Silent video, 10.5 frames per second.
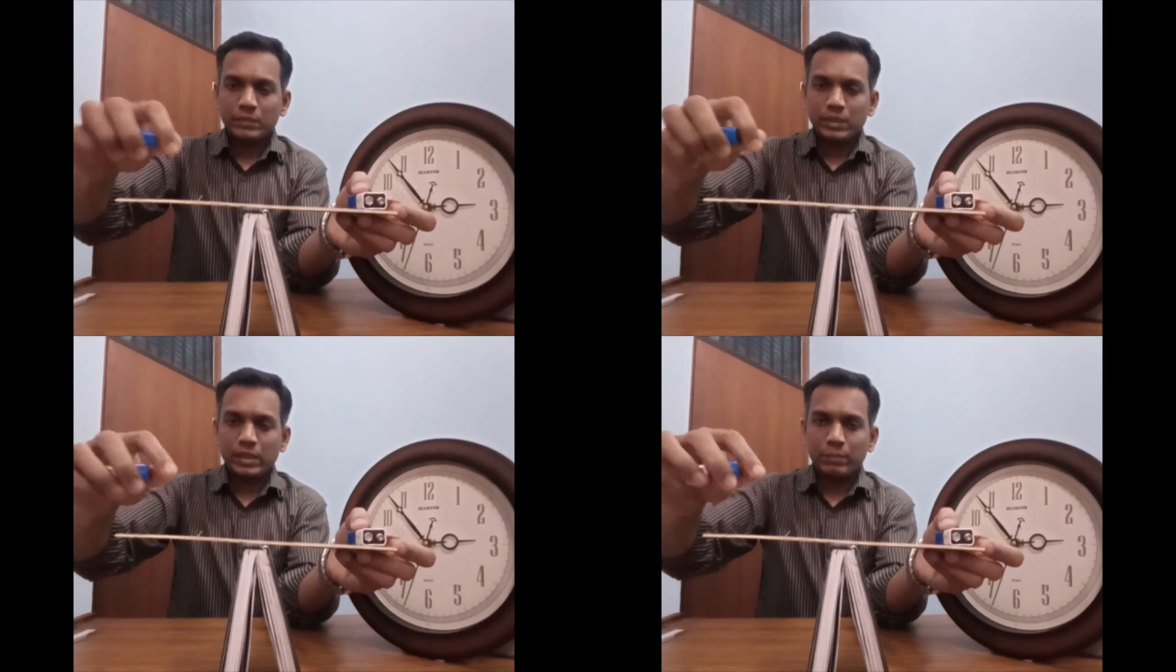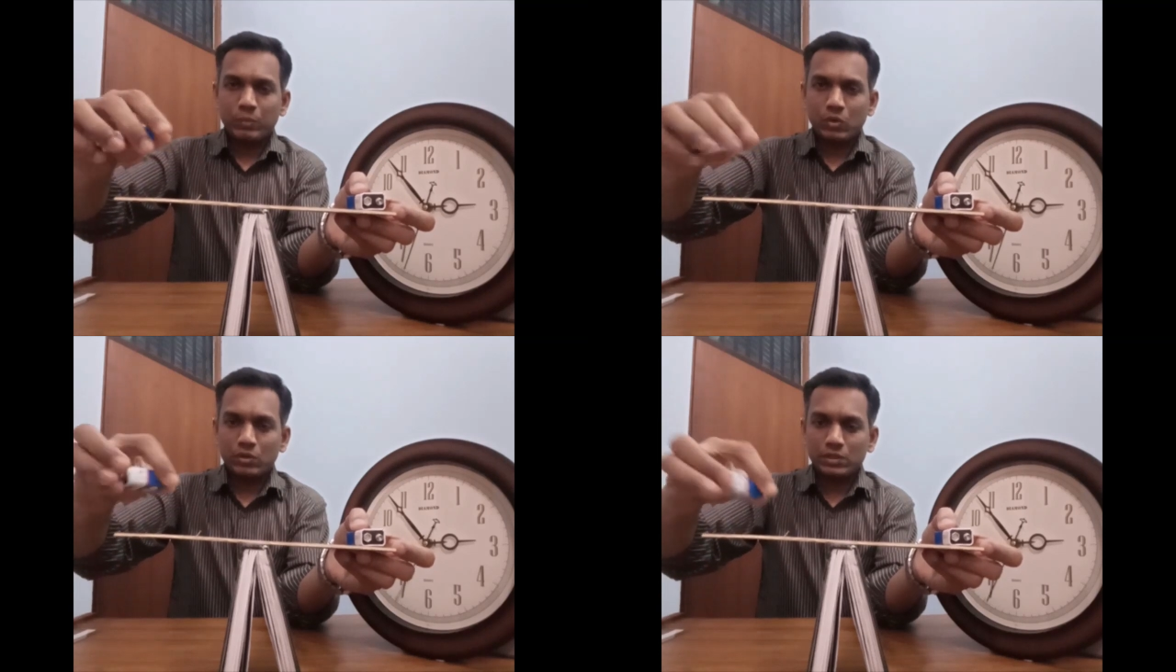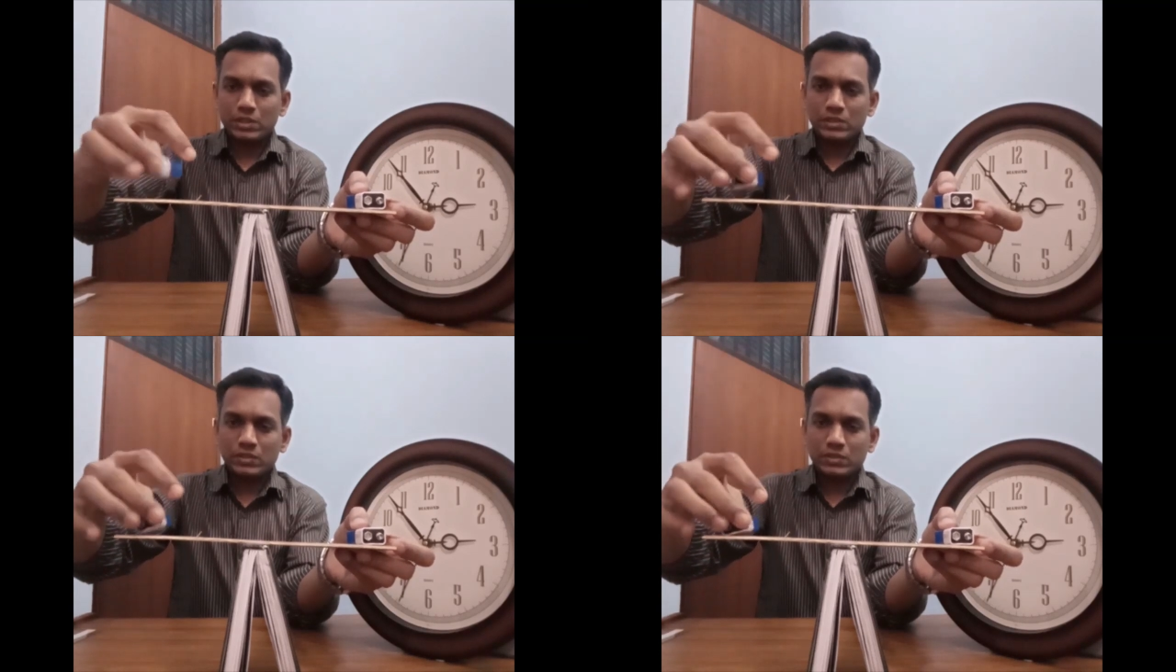upon
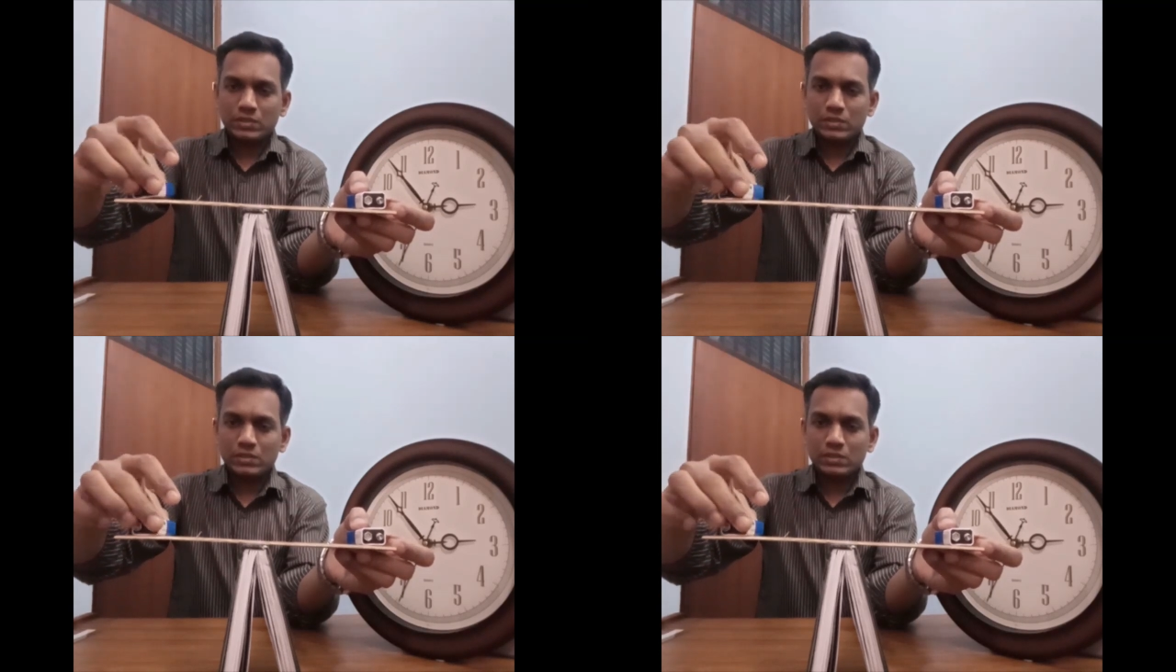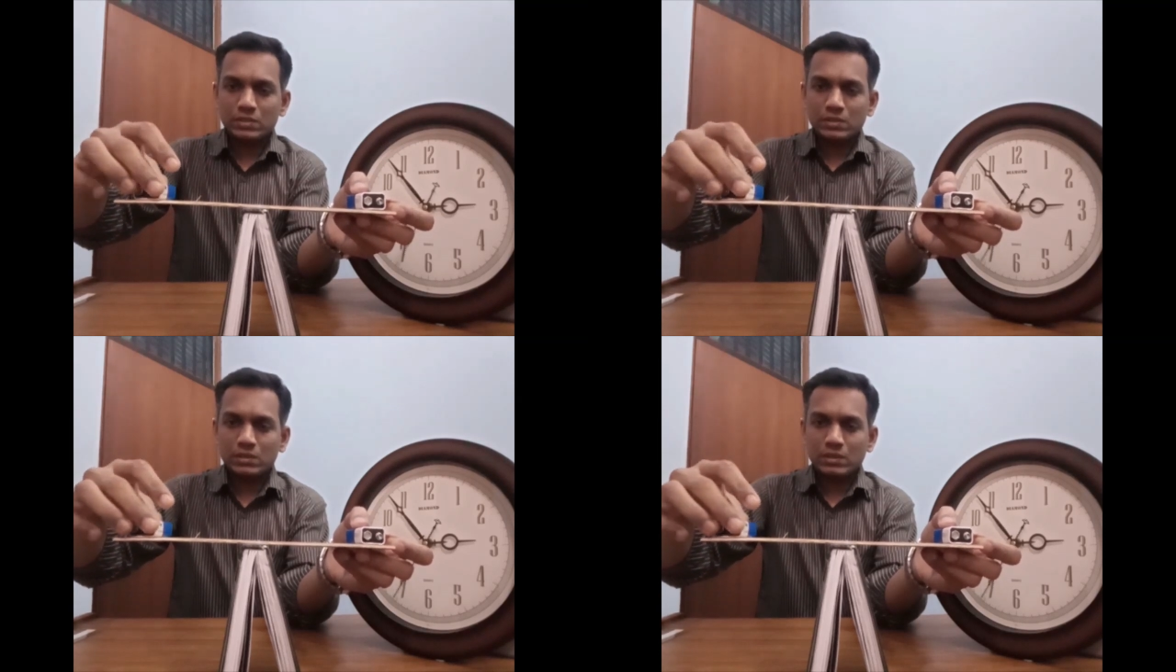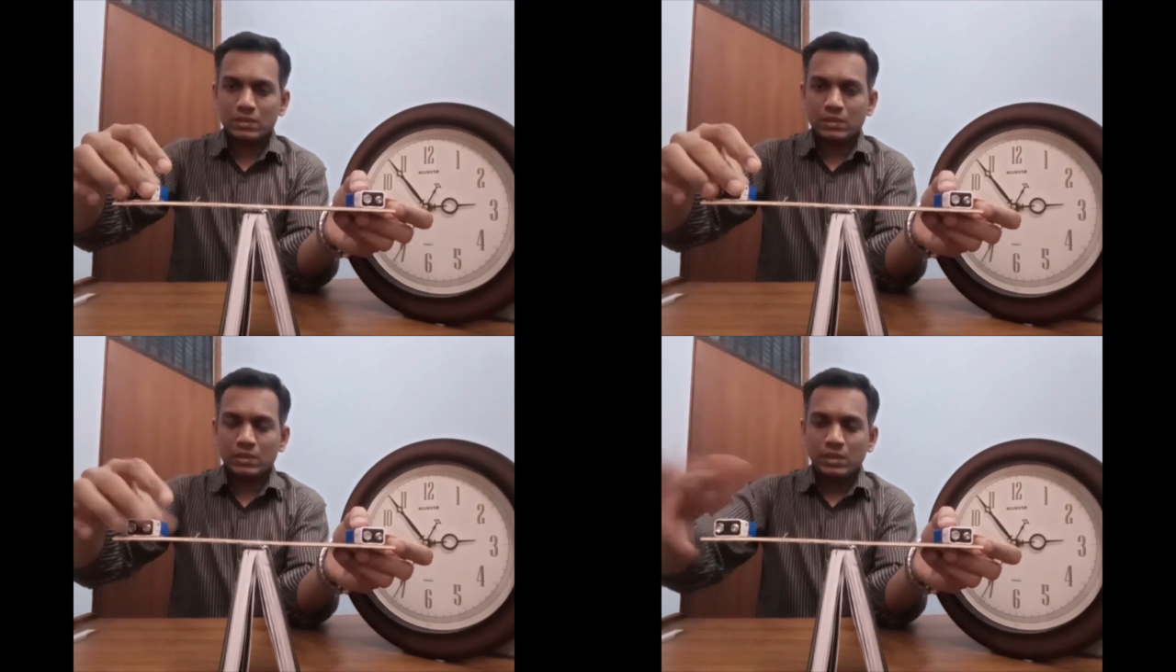this
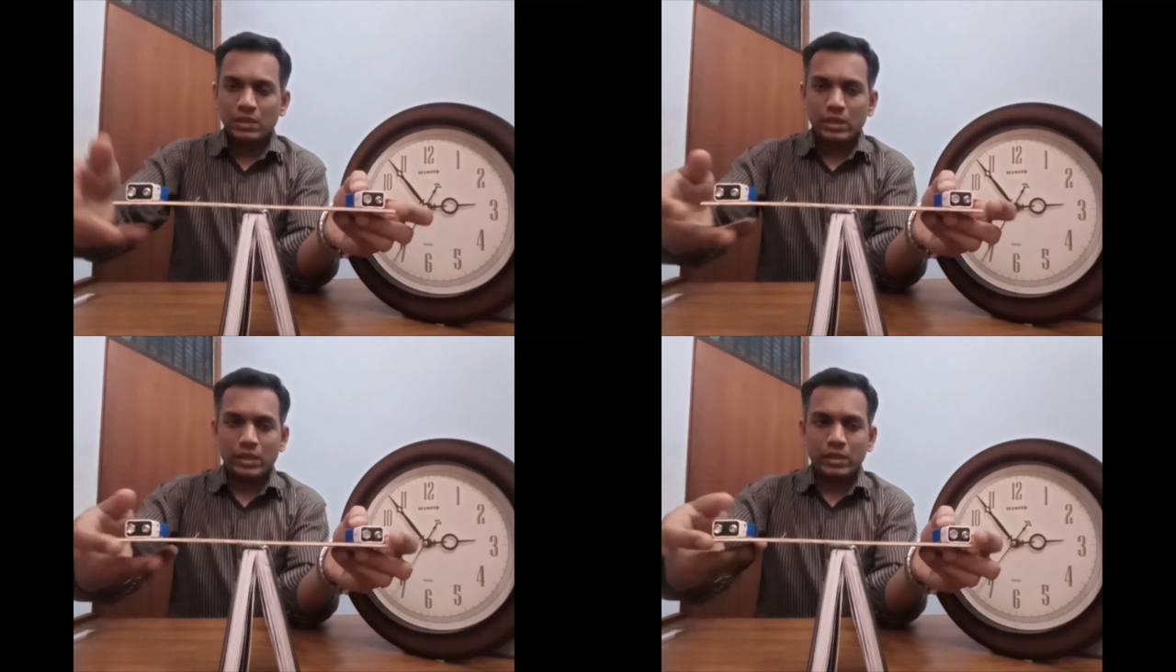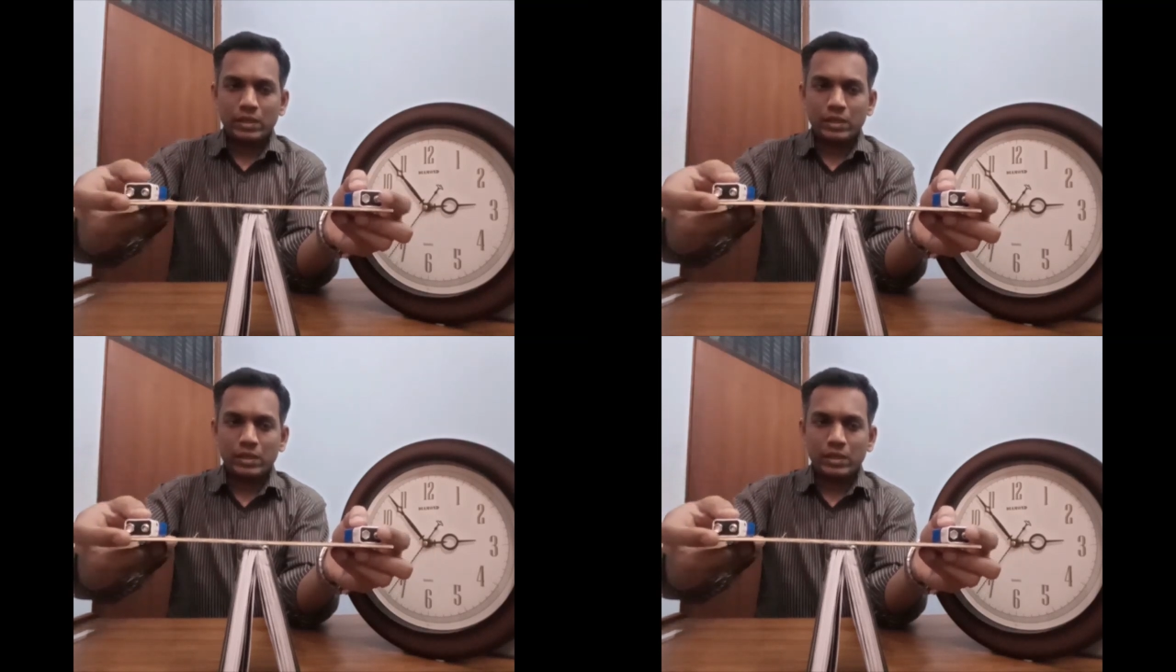and